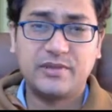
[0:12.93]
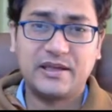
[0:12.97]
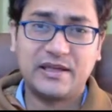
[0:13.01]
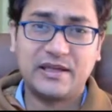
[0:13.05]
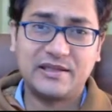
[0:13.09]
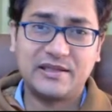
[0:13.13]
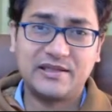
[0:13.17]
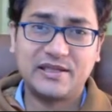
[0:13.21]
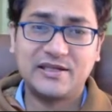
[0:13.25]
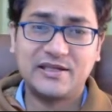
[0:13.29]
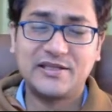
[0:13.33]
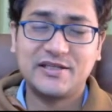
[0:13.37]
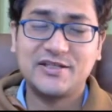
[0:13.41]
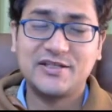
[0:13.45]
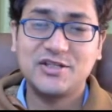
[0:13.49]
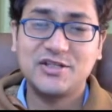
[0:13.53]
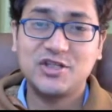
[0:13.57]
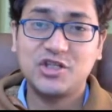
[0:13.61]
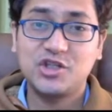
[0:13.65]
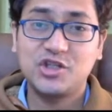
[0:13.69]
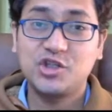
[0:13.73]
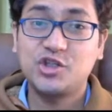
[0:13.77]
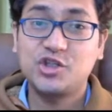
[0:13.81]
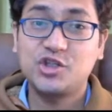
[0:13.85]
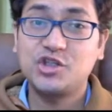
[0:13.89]
and that
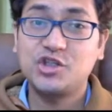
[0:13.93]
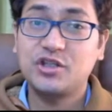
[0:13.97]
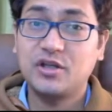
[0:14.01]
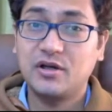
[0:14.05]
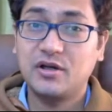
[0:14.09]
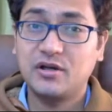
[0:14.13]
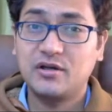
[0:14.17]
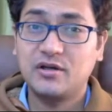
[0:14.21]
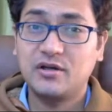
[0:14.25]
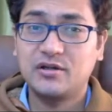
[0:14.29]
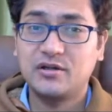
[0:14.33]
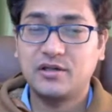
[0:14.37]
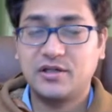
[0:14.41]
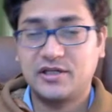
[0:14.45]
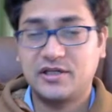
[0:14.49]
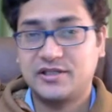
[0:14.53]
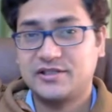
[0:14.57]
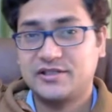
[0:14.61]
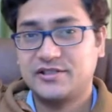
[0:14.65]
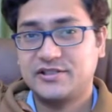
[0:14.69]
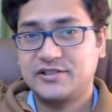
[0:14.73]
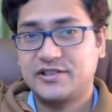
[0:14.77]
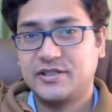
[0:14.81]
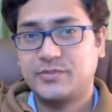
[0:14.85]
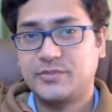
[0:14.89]
is the
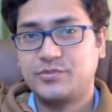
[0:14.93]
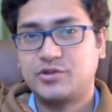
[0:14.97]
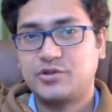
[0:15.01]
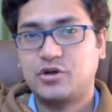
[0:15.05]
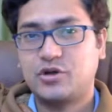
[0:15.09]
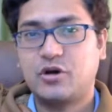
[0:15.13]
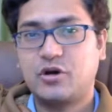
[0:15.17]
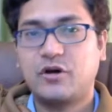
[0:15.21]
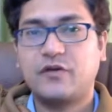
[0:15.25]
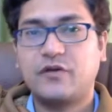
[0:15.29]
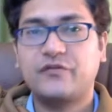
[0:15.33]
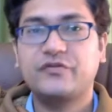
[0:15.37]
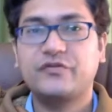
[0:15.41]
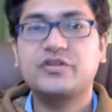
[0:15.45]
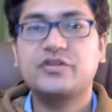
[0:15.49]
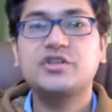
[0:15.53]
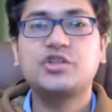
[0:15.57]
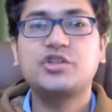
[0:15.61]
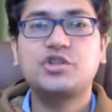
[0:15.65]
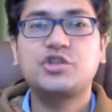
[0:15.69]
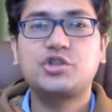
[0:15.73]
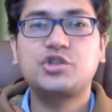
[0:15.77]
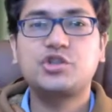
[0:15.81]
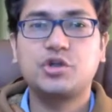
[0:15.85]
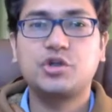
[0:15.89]
concept of
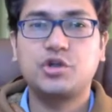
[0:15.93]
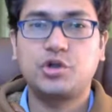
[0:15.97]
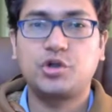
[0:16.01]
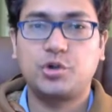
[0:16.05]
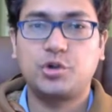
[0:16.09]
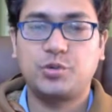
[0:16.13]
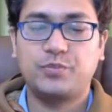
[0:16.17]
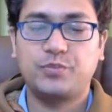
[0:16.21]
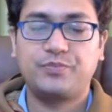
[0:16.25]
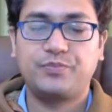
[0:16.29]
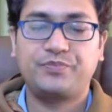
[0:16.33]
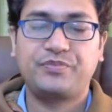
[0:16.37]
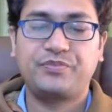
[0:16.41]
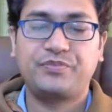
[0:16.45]
storeroom.